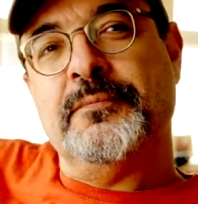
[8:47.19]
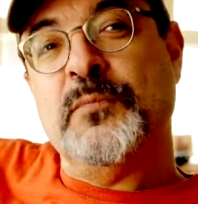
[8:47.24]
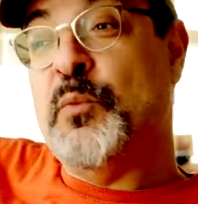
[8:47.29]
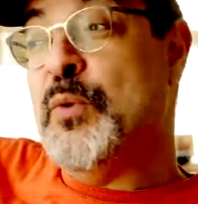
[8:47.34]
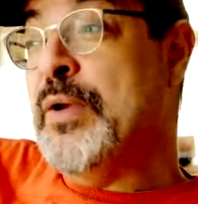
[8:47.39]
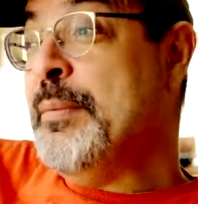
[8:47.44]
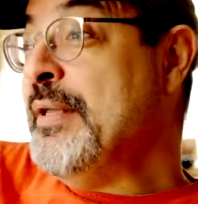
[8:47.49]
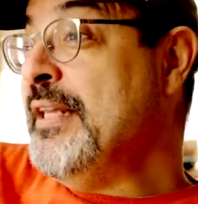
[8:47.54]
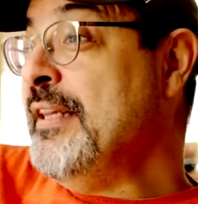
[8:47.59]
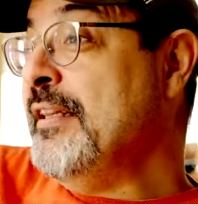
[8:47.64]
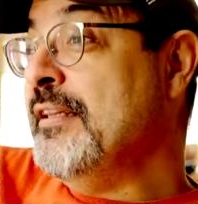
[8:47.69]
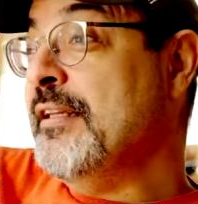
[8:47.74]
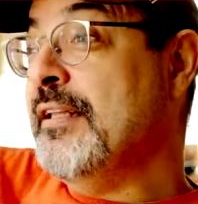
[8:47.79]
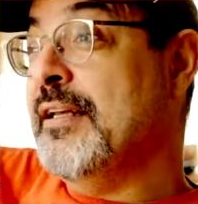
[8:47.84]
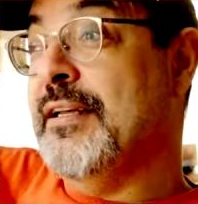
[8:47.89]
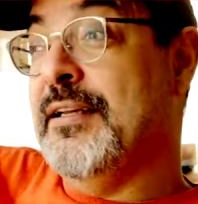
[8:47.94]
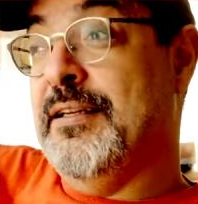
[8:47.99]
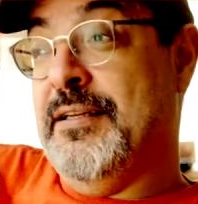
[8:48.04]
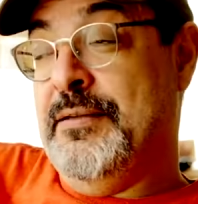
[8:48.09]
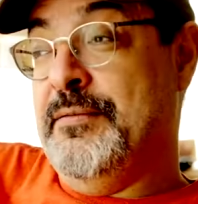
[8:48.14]
Women,
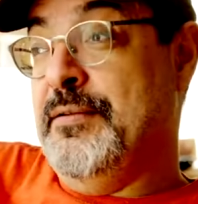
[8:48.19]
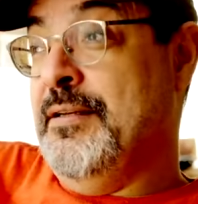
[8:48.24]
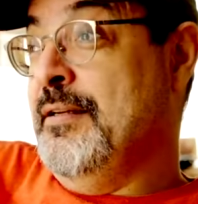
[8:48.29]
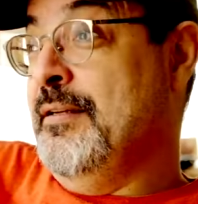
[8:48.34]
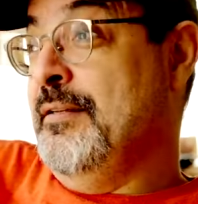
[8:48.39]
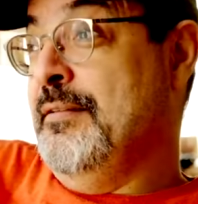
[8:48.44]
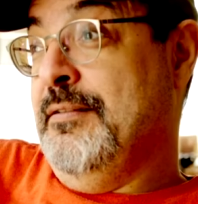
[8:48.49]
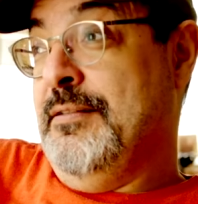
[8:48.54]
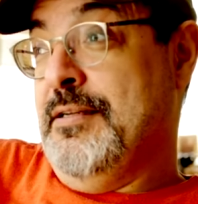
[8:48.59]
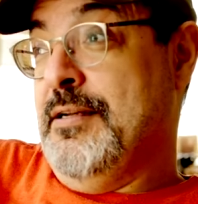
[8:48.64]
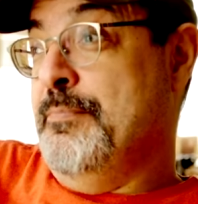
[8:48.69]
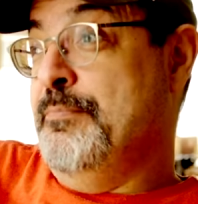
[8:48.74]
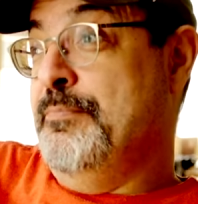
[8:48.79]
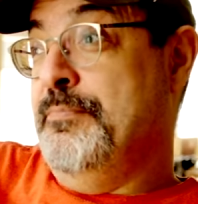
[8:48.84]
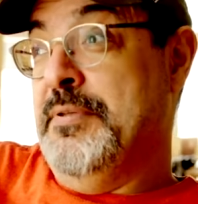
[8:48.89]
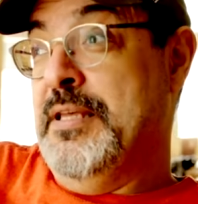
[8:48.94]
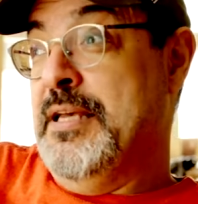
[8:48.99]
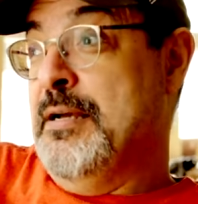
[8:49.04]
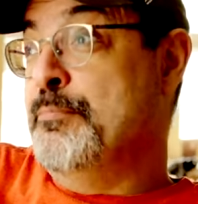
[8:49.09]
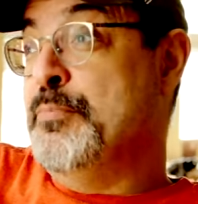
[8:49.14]

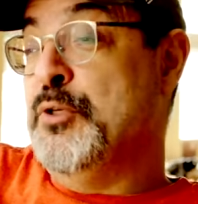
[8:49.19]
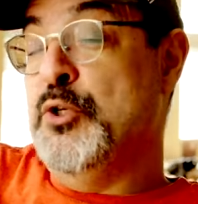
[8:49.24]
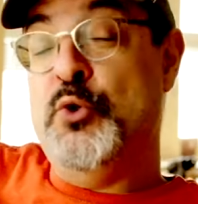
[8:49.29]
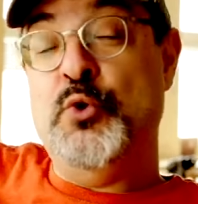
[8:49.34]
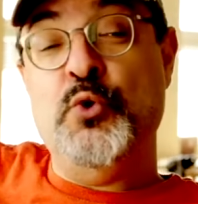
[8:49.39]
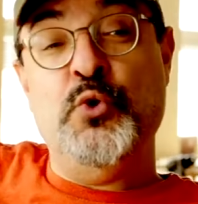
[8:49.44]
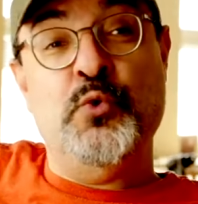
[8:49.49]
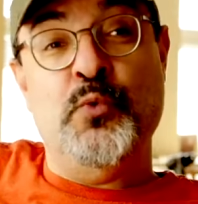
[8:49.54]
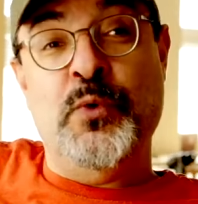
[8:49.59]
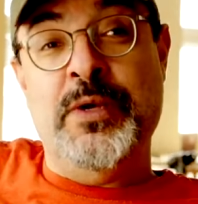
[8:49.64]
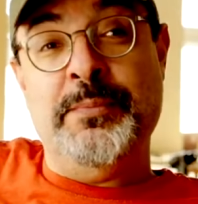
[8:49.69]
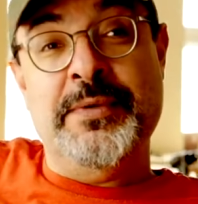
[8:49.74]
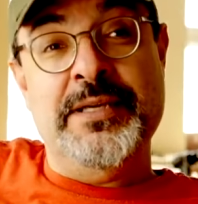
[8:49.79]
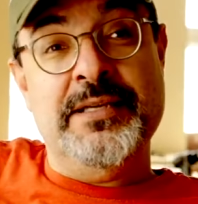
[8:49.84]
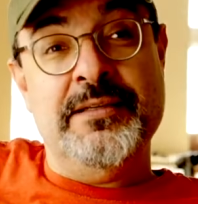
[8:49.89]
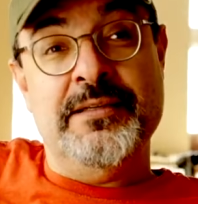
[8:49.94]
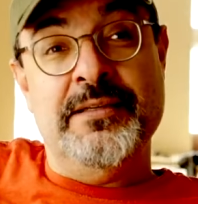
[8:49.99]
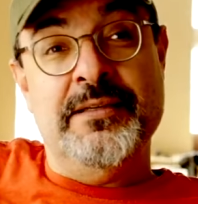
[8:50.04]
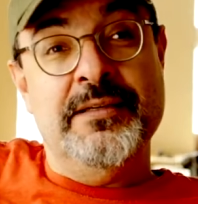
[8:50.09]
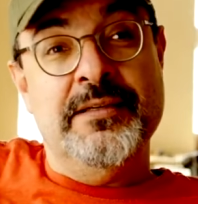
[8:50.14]
abused
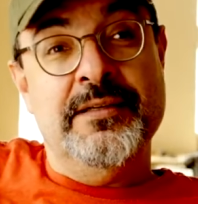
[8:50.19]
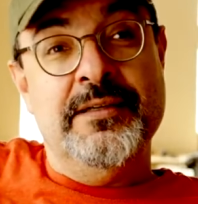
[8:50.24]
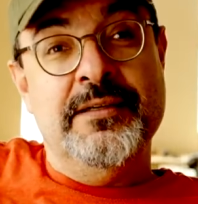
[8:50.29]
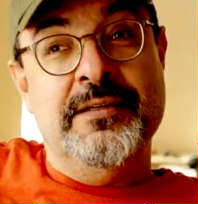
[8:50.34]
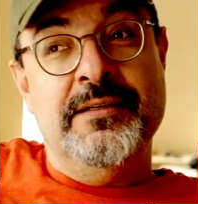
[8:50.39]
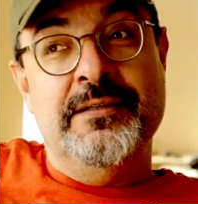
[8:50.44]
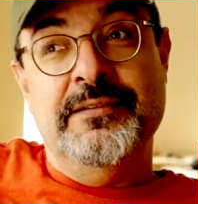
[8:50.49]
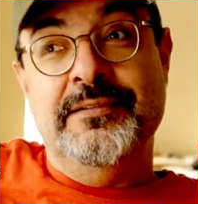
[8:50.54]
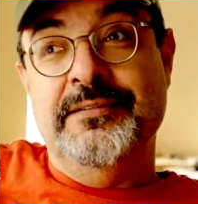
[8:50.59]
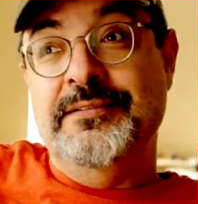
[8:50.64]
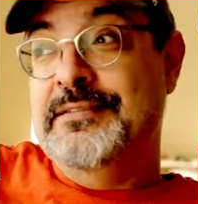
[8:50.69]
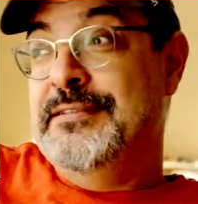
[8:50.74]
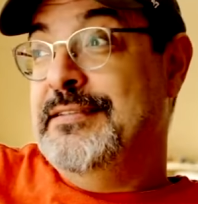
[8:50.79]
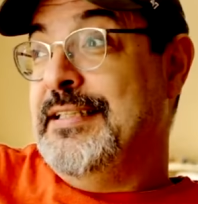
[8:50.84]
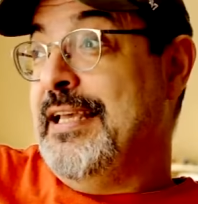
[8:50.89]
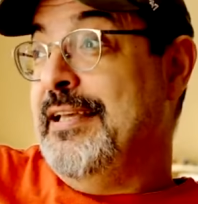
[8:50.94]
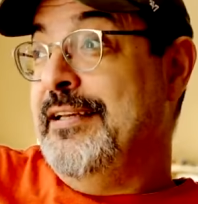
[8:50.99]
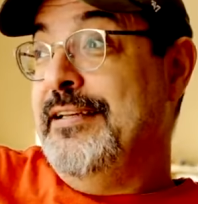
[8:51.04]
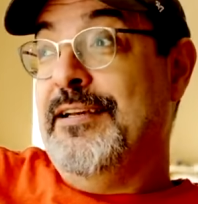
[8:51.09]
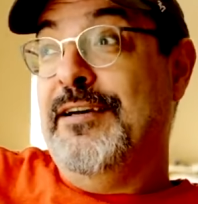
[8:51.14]
women,
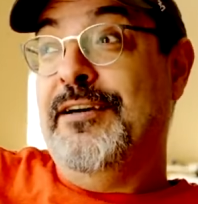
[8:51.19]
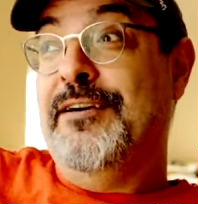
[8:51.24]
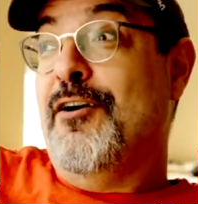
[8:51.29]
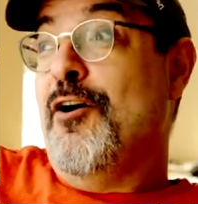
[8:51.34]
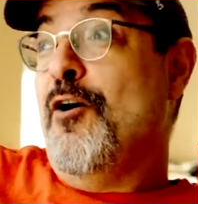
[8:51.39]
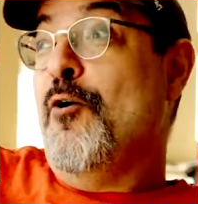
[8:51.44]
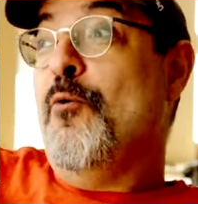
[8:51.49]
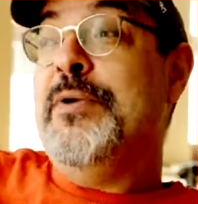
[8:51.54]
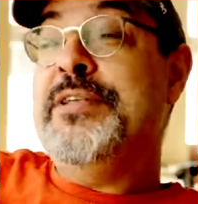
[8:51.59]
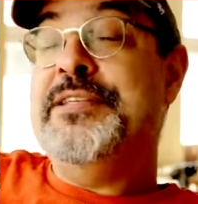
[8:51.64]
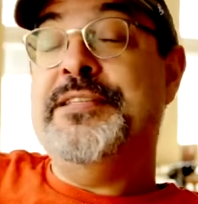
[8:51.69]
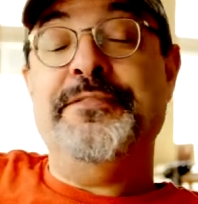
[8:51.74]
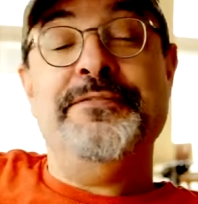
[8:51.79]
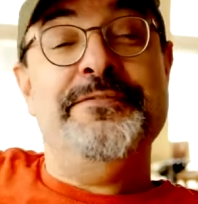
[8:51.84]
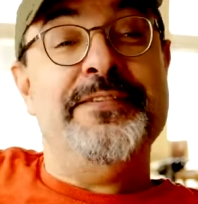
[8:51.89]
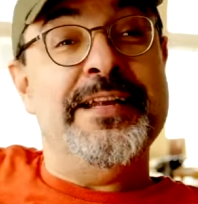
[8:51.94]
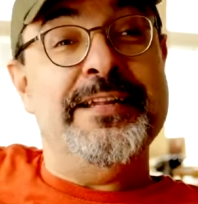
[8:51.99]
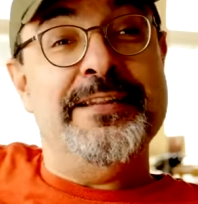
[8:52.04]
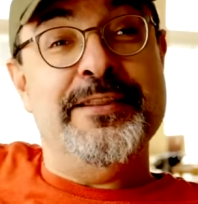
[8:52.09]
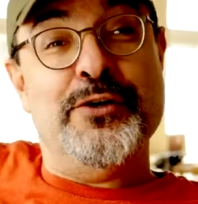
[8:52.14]
they always
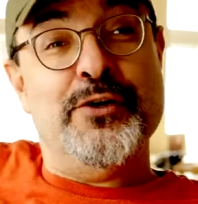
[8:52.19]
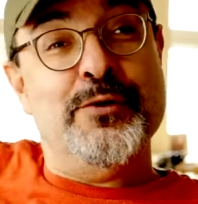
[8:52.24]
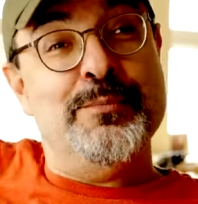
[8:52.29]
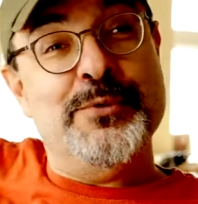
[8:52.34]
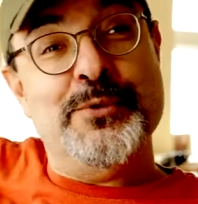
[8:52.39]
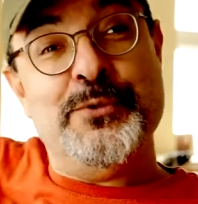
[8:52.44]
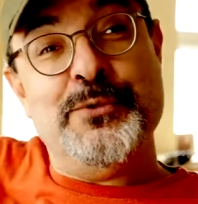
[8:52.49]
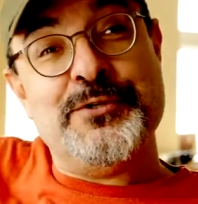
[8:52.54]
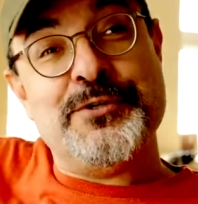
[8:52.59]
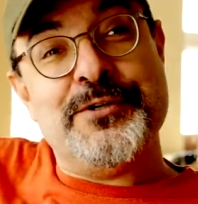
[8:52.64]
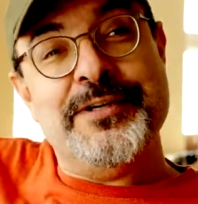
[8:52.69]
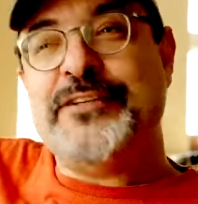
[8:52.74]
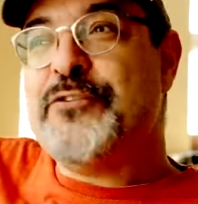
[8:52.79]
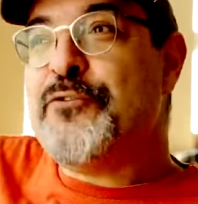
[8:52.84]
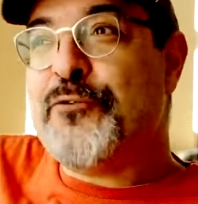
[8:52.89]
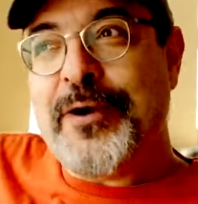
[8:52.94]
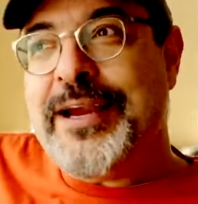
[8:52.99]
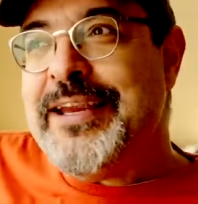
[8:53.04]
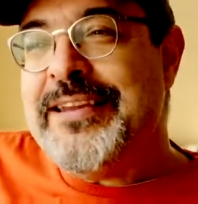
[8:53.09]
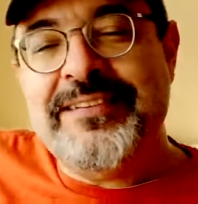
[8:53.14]
defend their abuser. It's
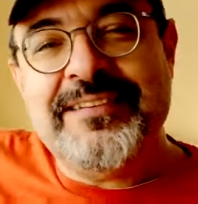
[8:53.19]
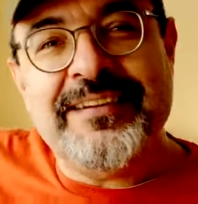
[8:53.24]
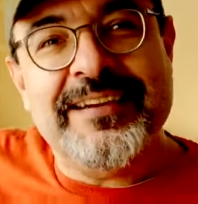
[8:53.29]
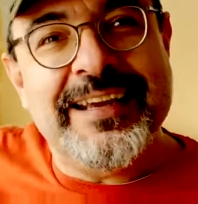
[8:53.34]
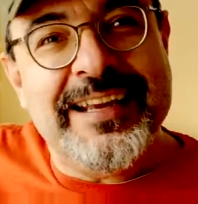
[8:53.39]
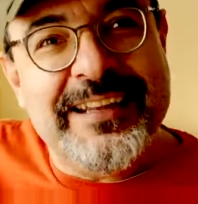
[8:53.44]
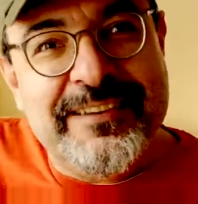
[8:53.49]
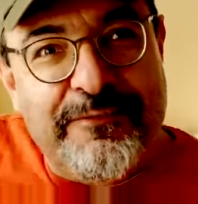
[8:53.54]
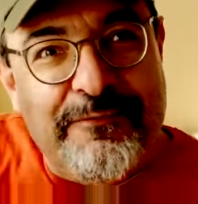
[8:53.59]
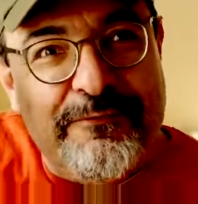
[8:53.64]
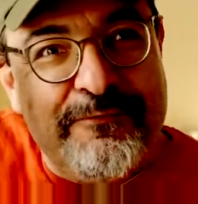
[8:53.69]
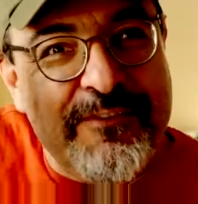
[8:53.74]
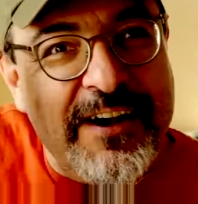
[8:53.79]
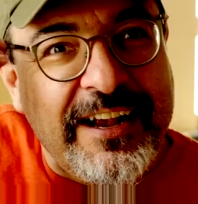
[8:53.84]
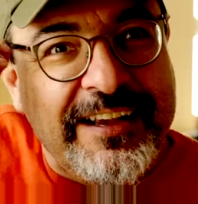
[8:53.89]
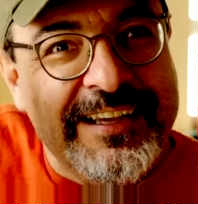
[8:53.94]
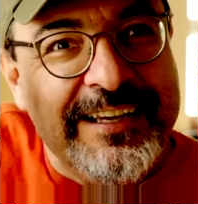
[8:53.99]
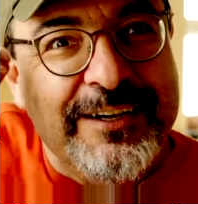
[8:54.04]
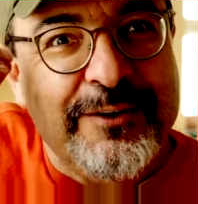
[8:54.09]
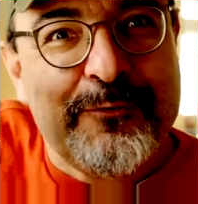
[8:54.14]
crazy. It's
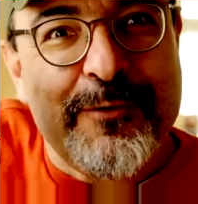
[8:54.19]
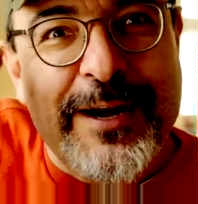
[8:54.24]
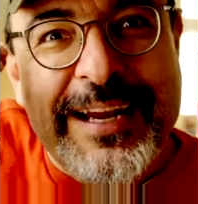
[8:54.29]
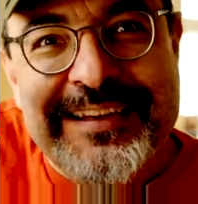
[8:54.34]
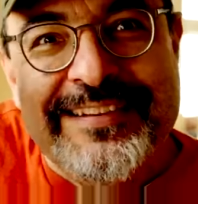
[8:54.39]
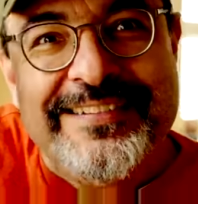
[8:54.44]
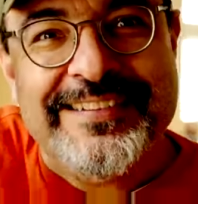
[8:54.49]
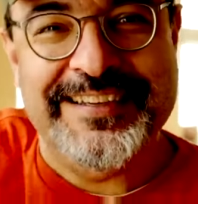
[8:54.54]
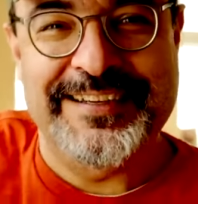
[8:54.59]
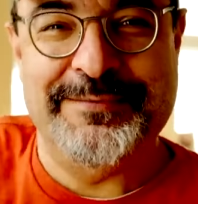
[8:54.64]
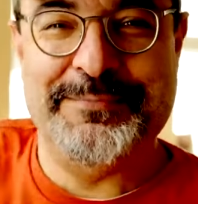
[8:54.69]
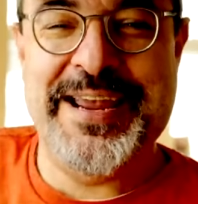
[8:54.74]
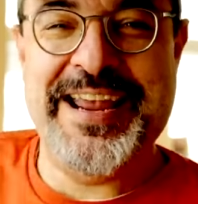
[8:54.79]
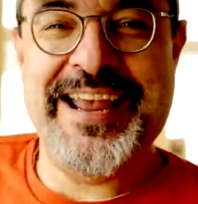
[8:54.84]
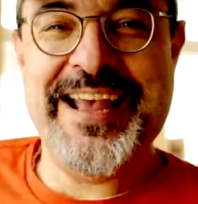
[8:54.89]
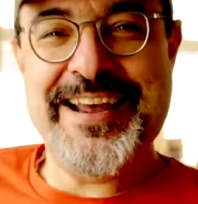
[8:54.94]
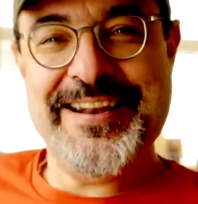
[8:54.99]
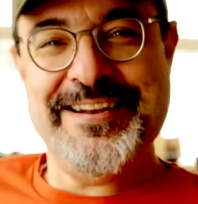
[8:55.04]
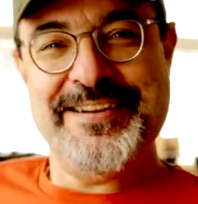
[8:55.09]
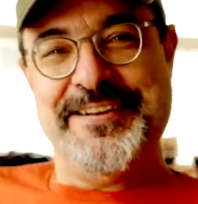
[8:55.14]
fucking crazy,
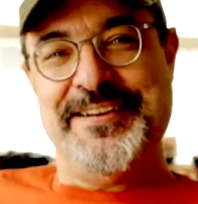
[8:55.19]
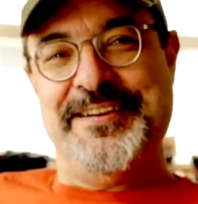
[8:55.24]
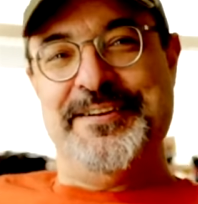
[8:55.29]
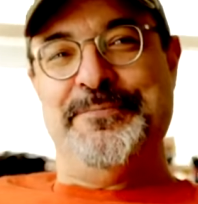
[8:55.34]
man.